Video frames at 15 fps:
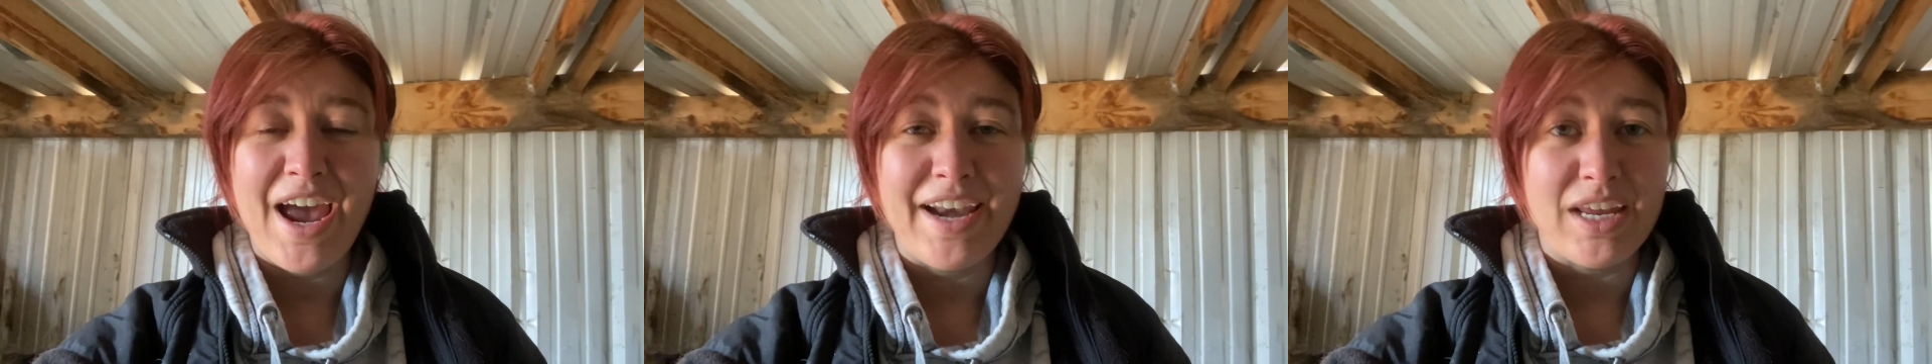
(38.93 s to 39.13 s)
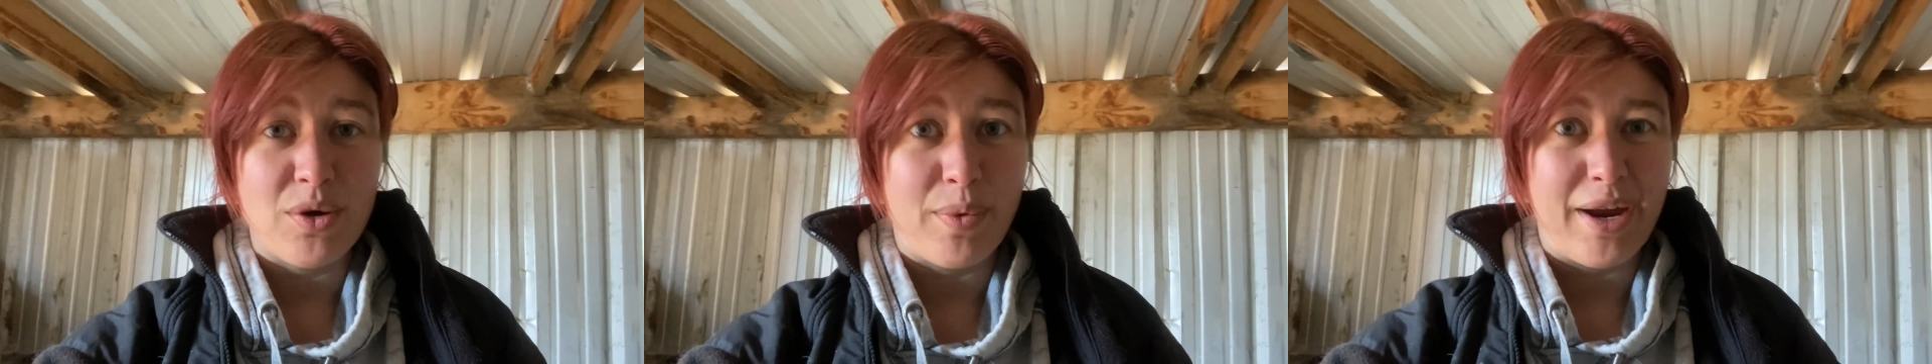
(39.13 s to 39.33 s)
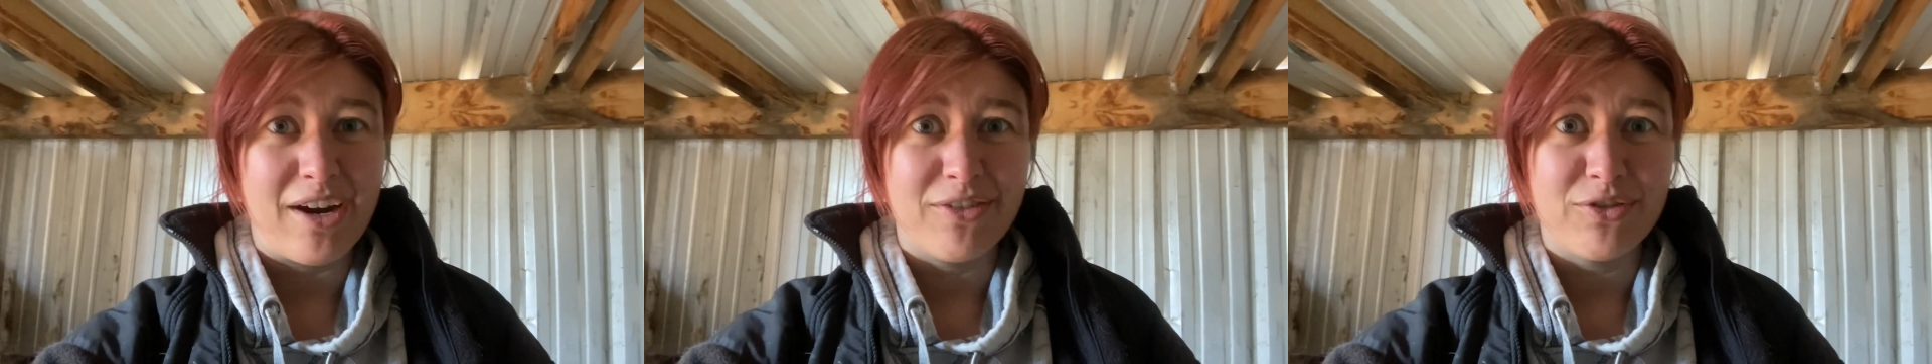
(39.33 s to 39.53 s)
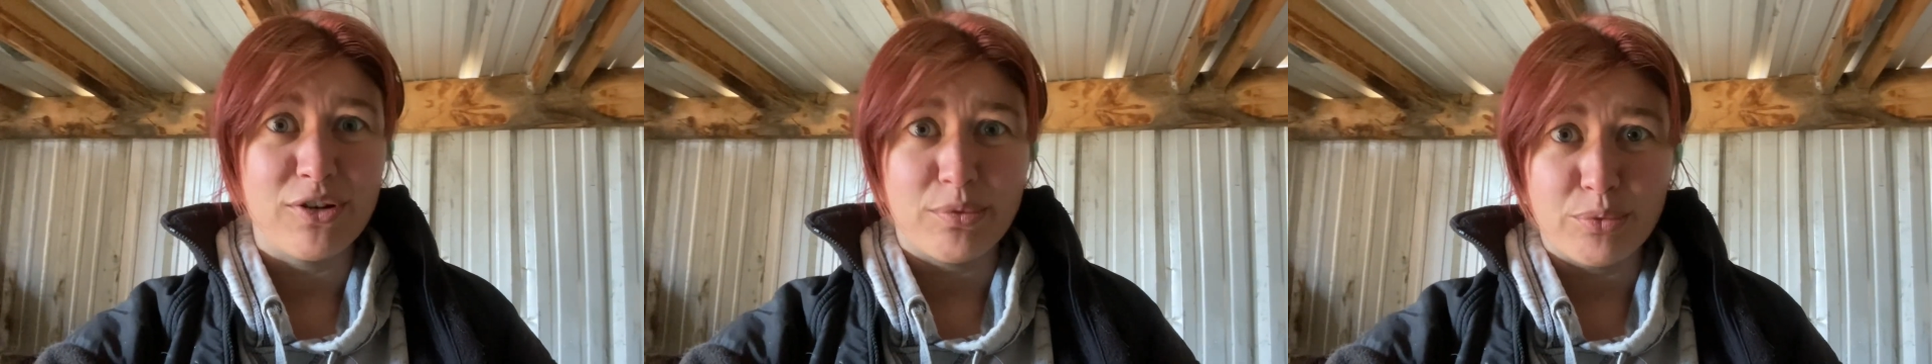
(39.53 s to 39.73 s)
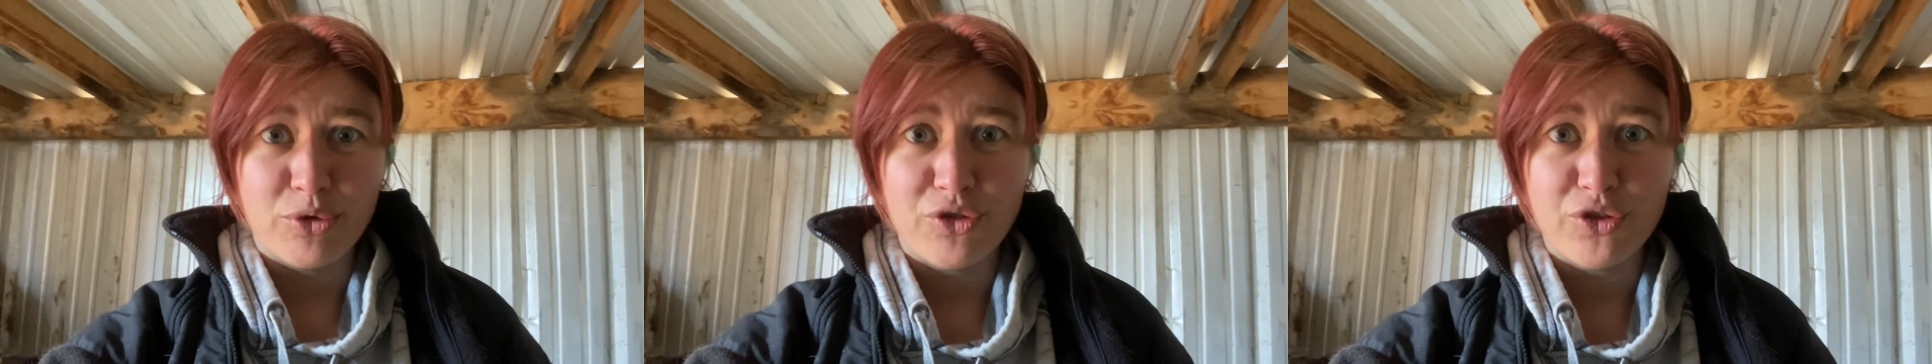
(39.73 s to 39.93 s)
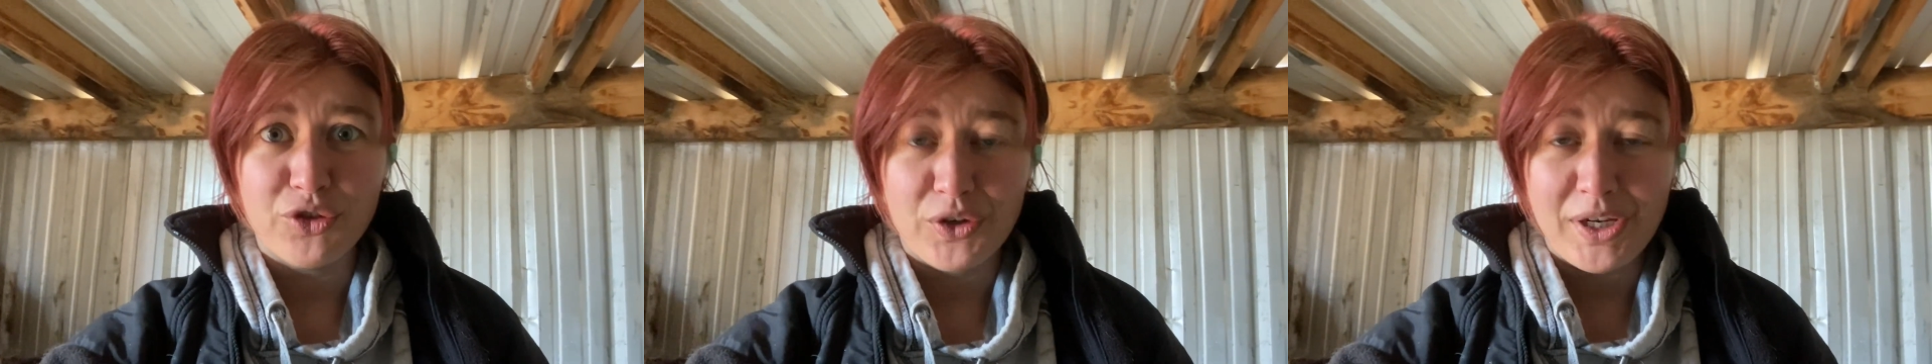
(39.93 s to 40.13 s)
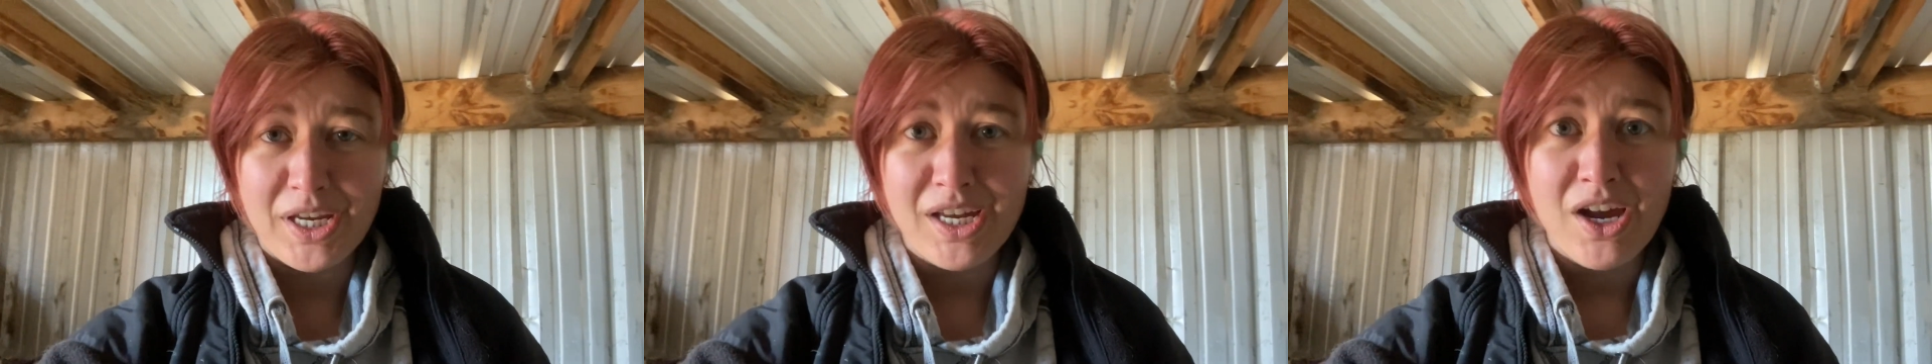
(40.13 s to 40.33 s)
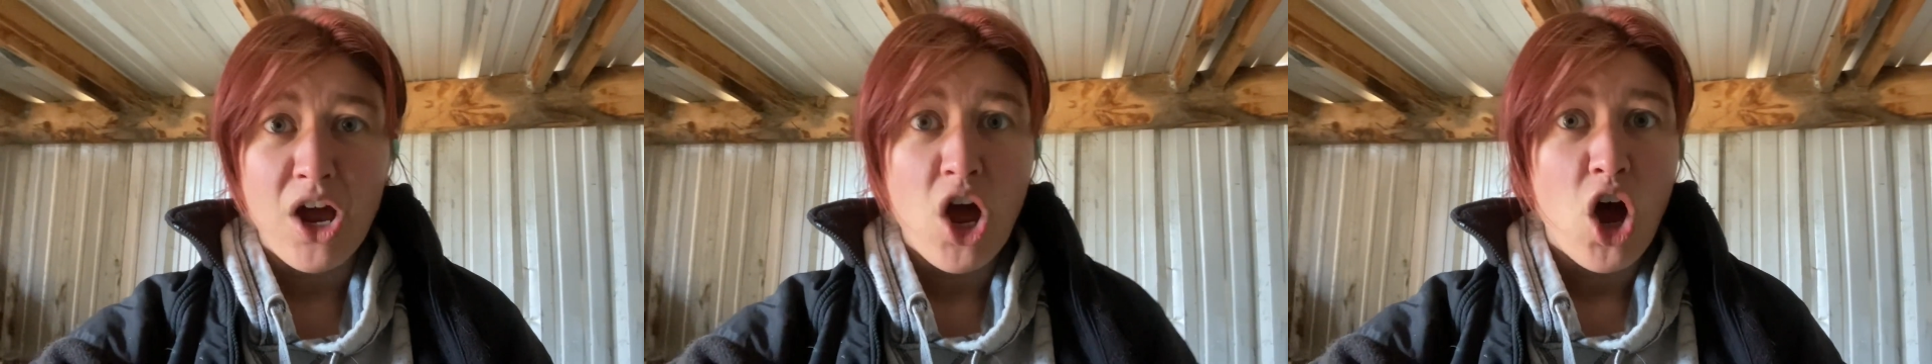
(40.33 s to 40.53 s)
anywhere from
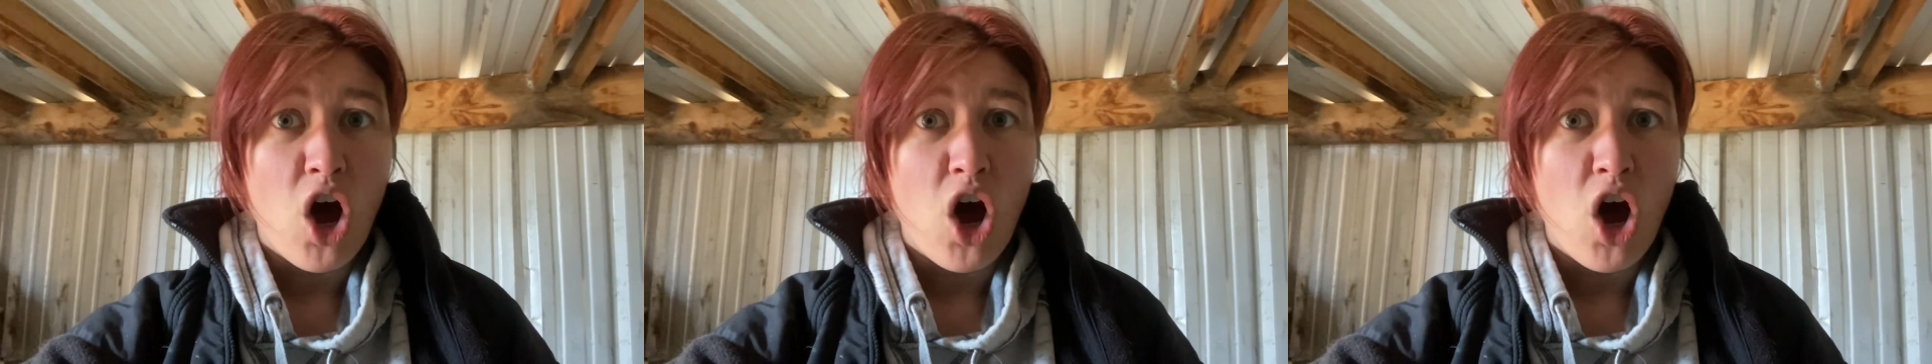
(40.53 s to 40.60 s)
free